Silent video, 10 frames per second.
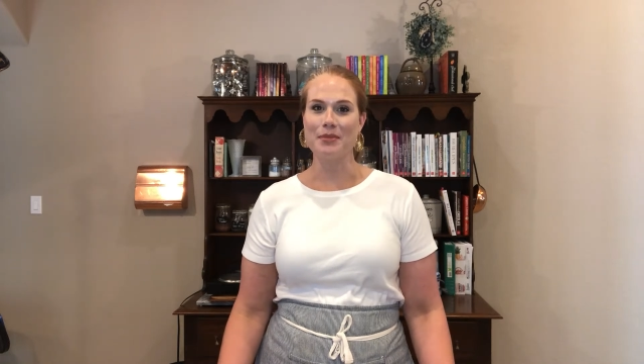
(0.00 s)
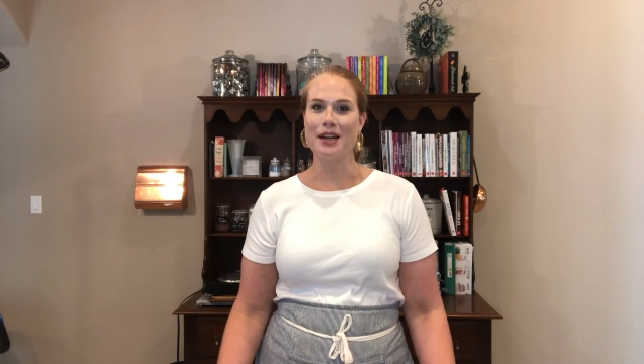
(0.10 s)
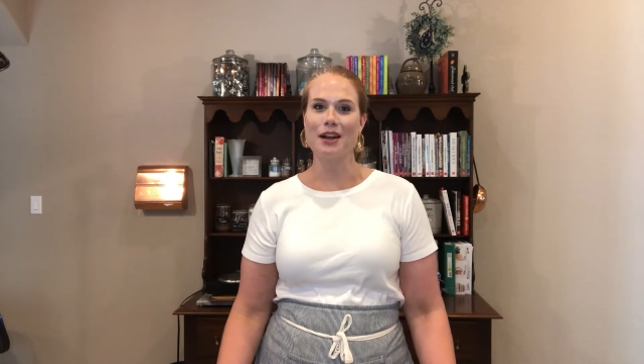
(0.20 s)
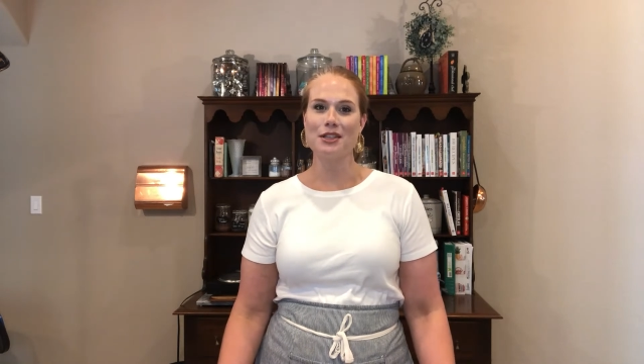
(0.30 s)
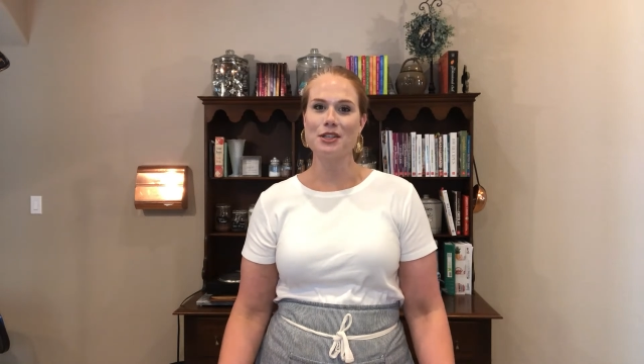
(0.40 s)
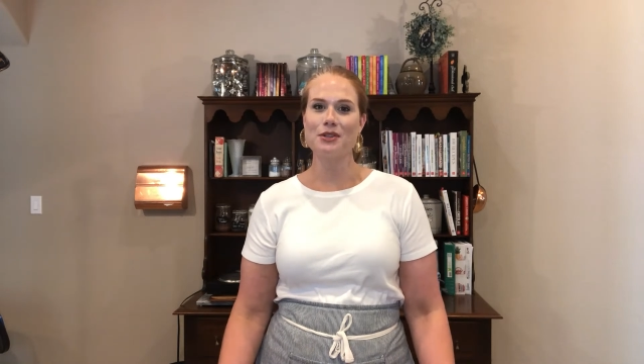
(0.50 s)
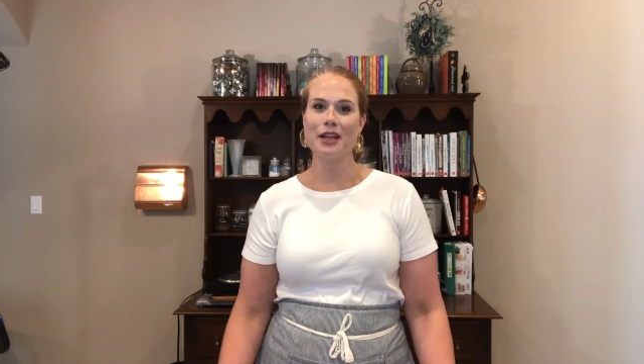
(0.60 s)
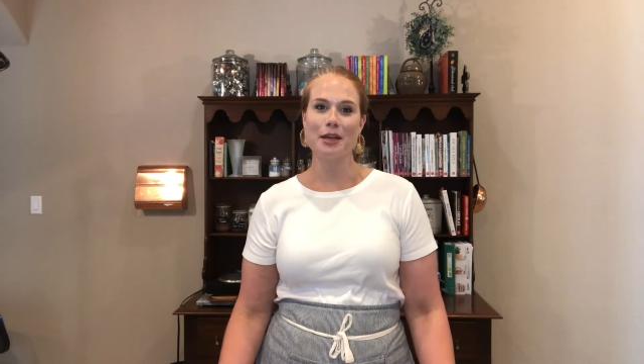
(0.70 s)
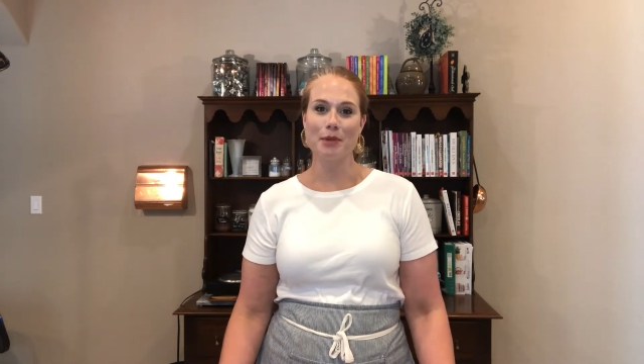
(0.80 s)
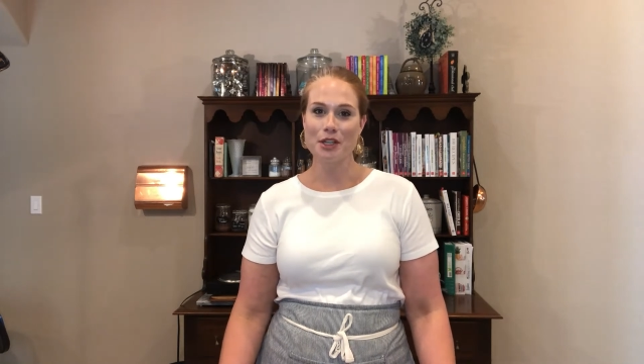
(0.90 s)
but I also
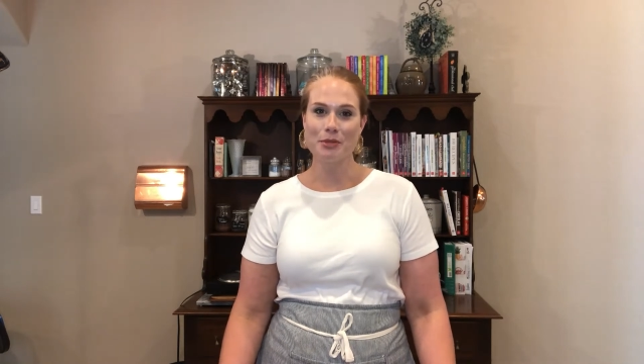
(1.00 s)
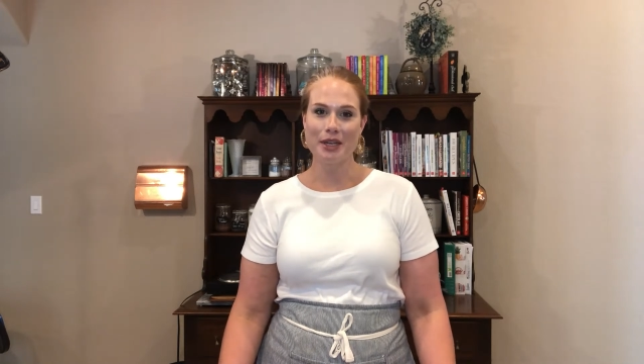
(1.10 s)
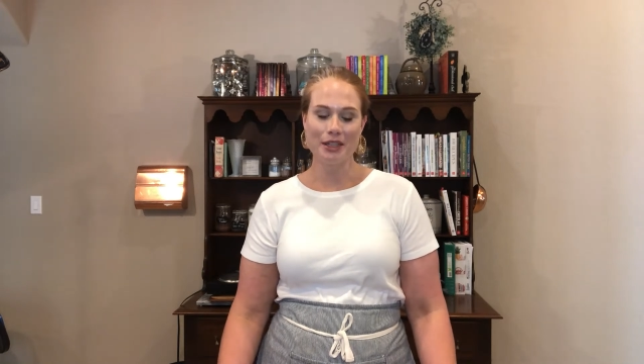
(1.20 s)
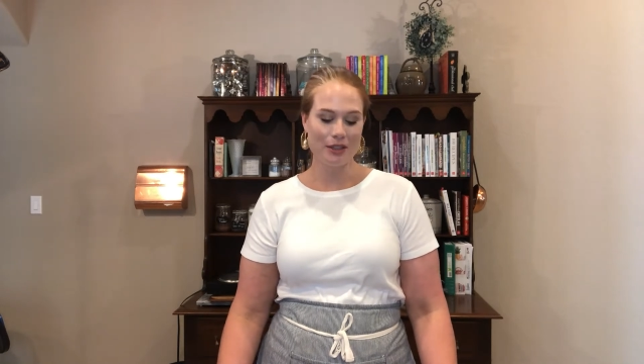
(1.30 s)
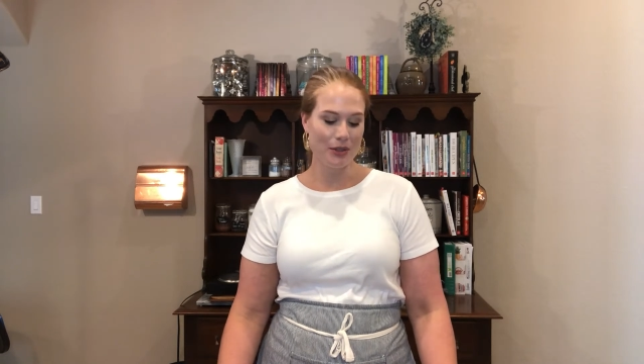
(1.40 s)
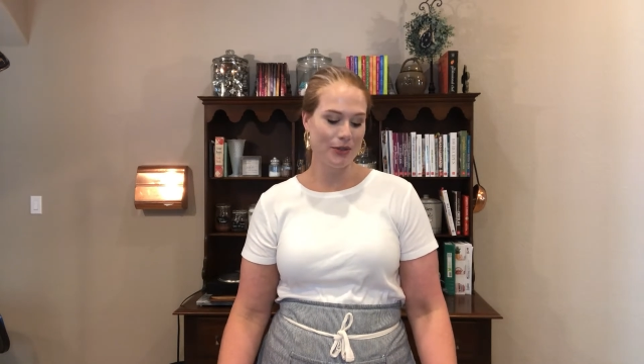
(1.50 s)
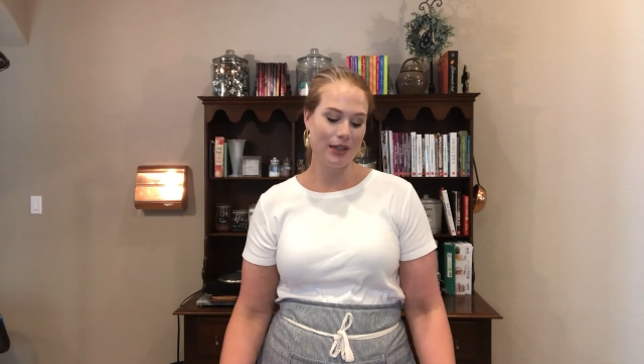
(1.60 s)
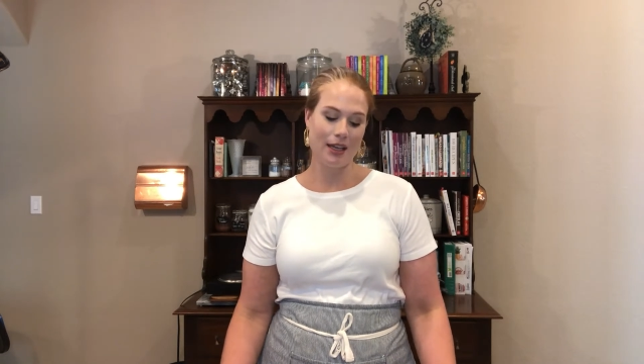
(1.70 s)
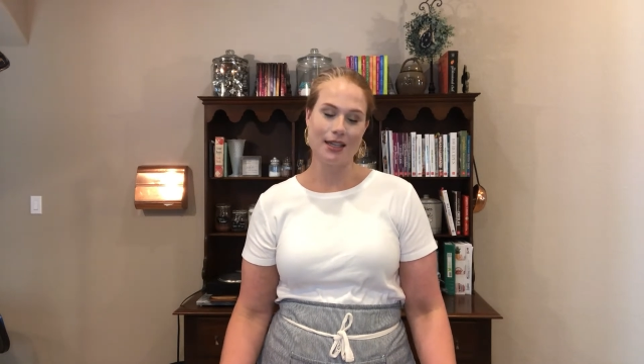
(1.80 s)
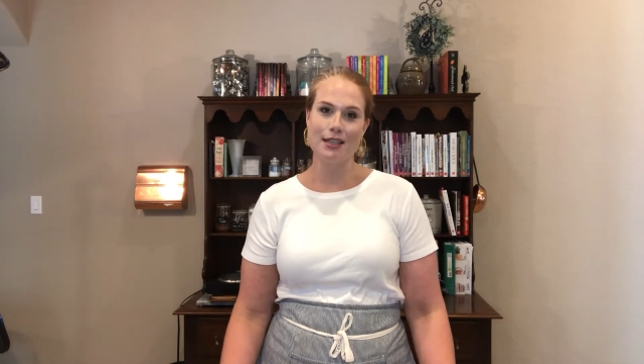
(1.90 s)
like marshmallows
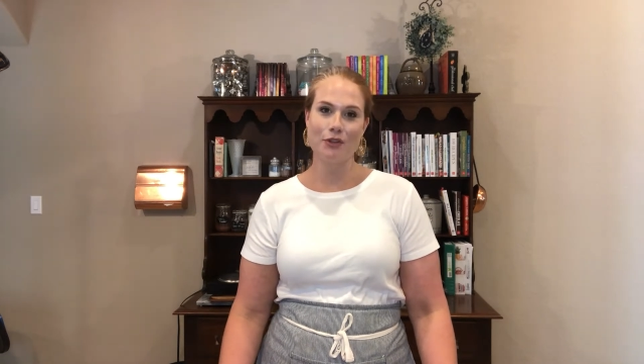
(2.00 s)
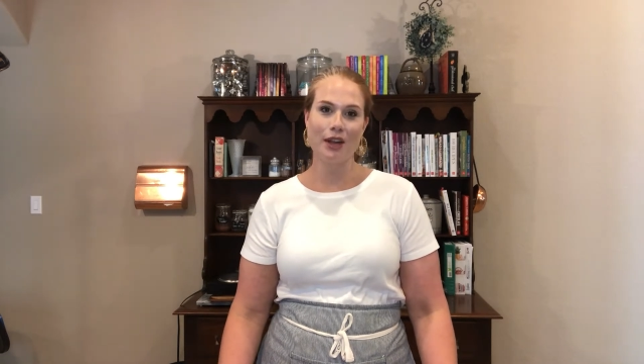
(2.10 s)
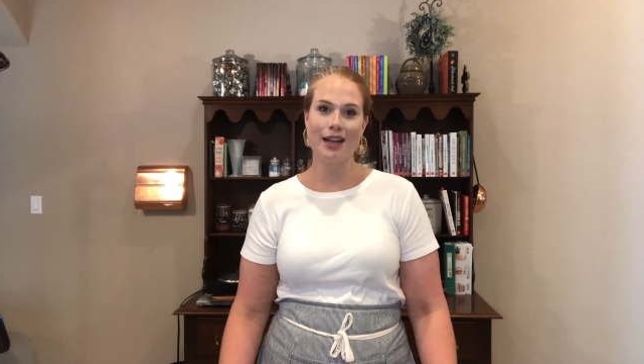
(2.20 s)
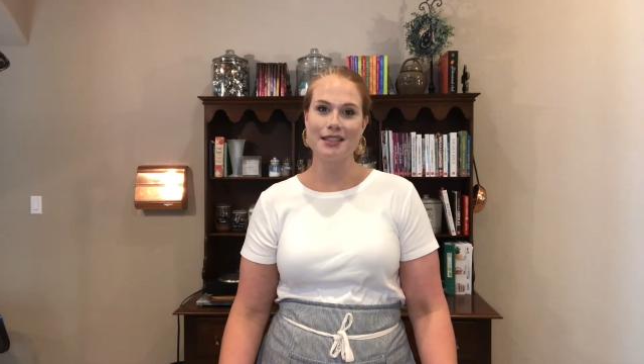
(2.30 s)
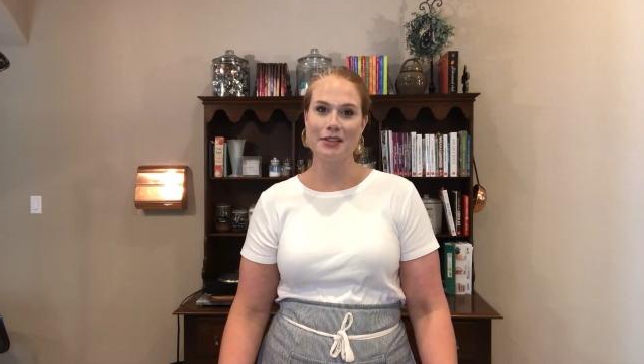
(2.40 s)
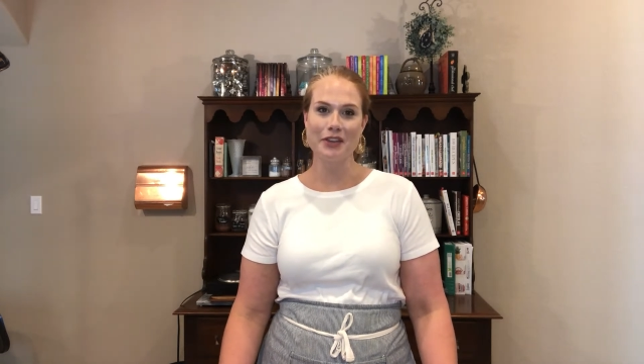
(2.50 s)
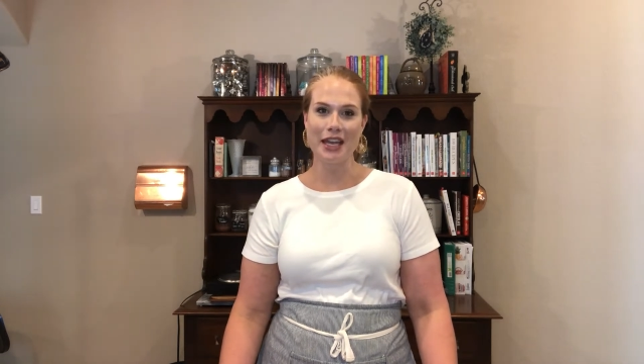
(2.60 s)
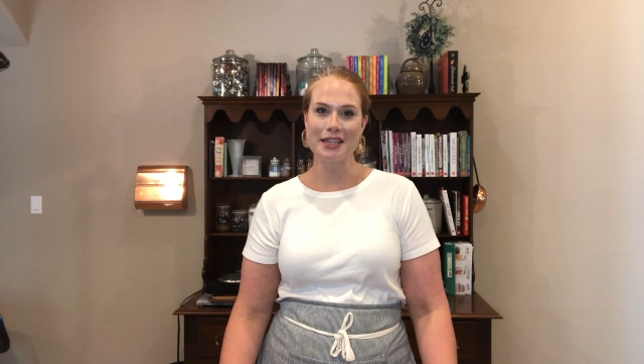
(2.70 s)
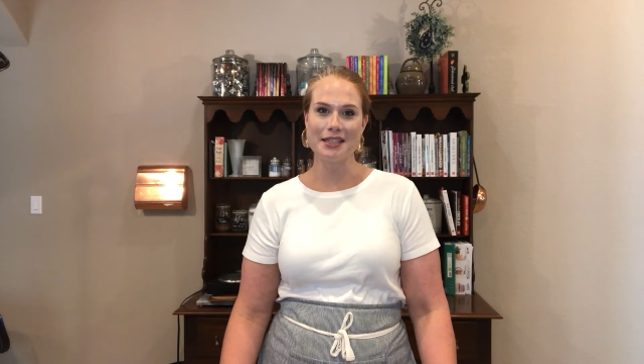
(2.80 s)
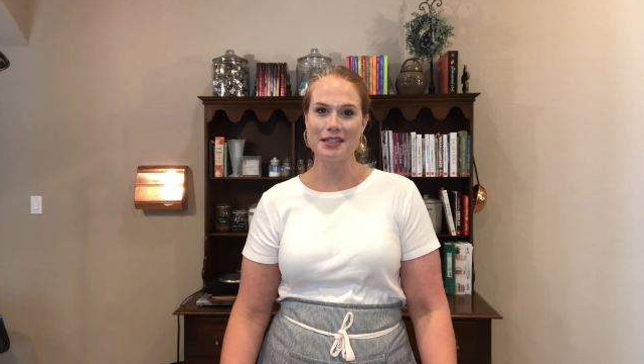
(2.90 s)
and different kinds of
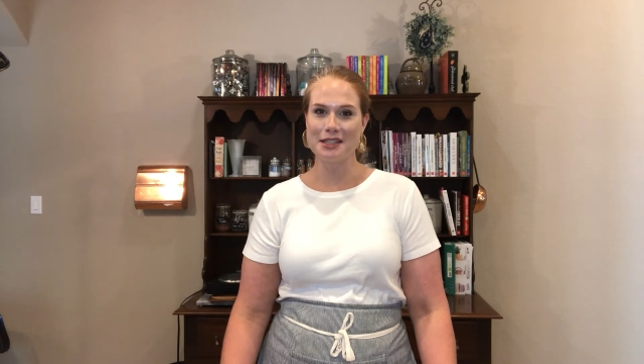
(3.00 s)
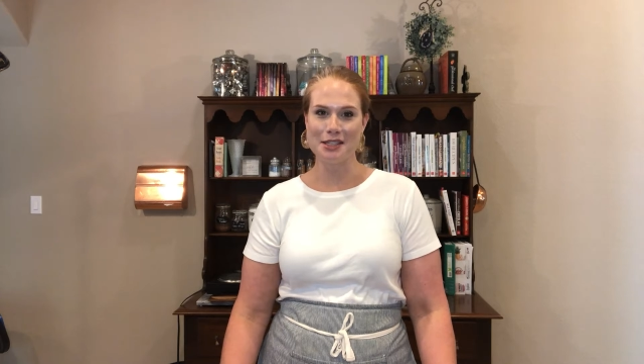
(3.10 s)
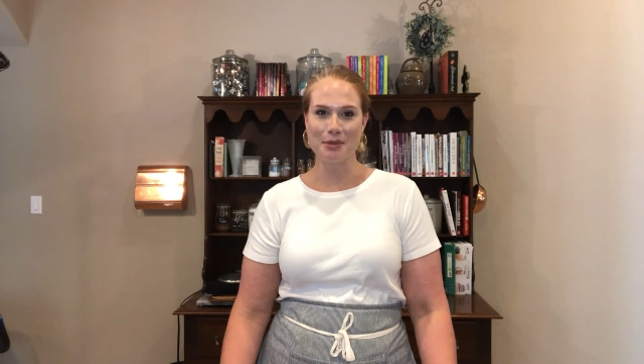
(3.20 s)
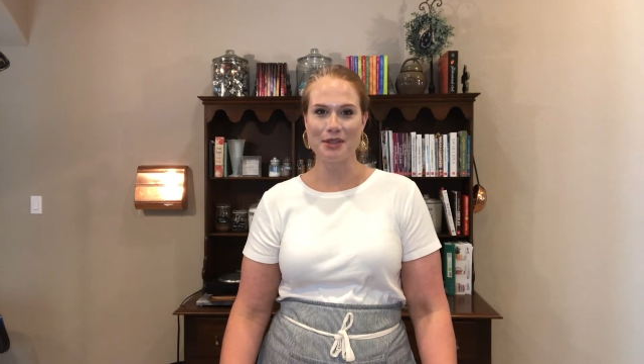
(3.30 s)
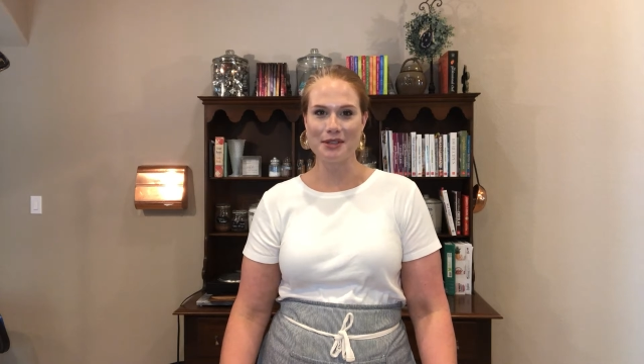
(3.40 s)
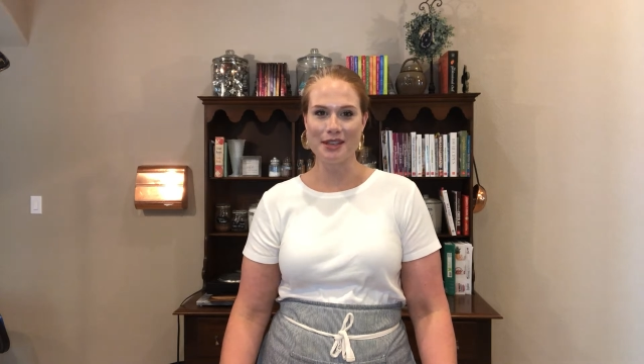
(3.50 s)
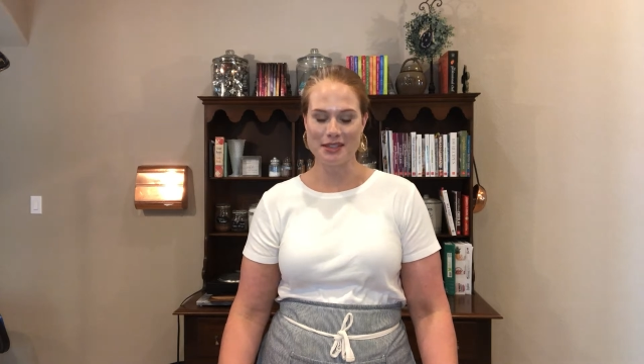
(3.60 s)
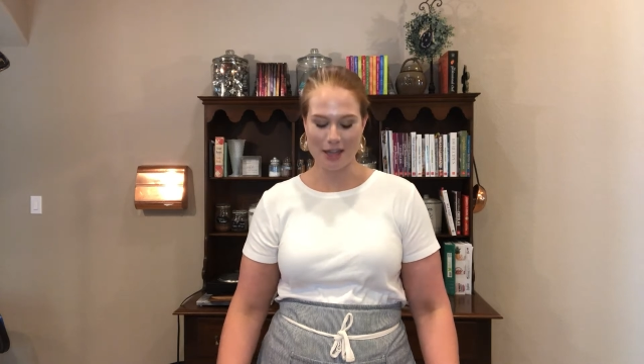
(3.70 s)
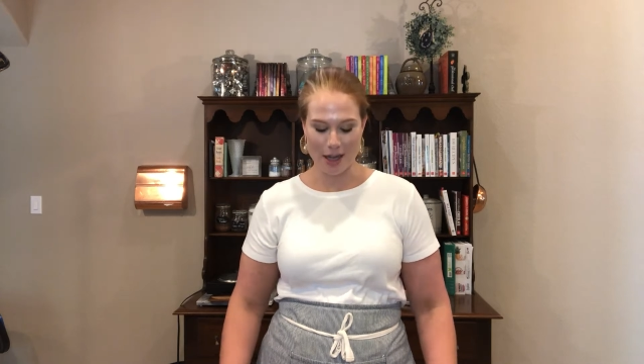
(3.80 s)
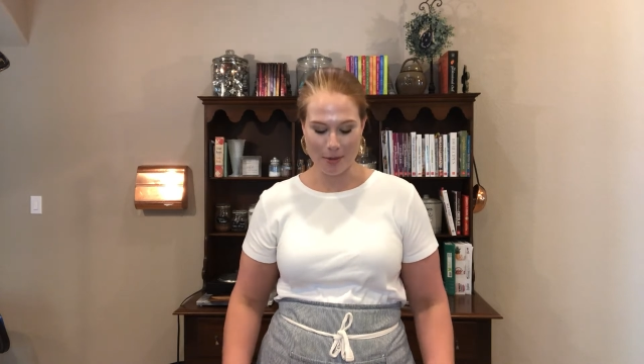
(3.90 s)
candies and sprinkles
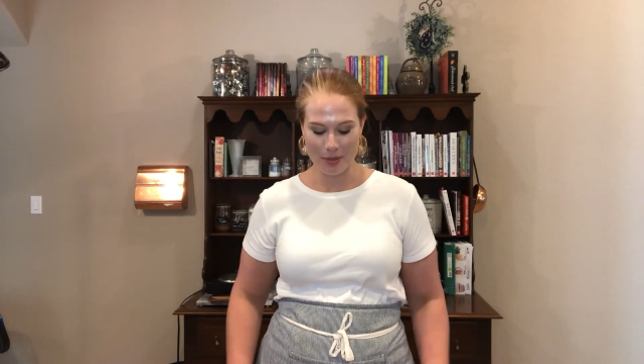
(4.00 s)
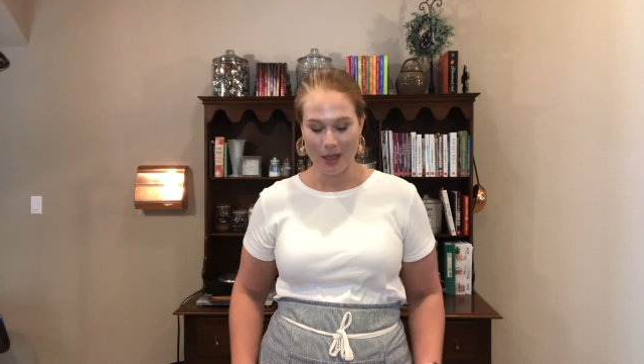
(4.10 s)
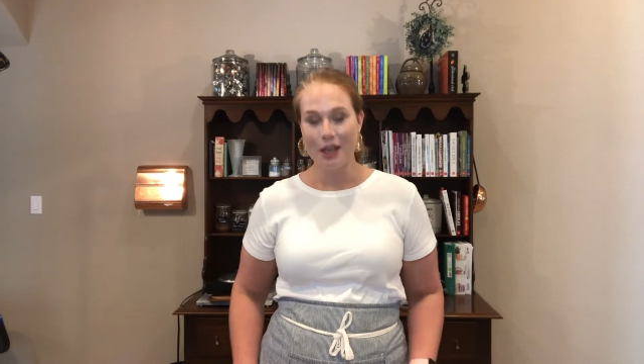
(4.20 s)
on top.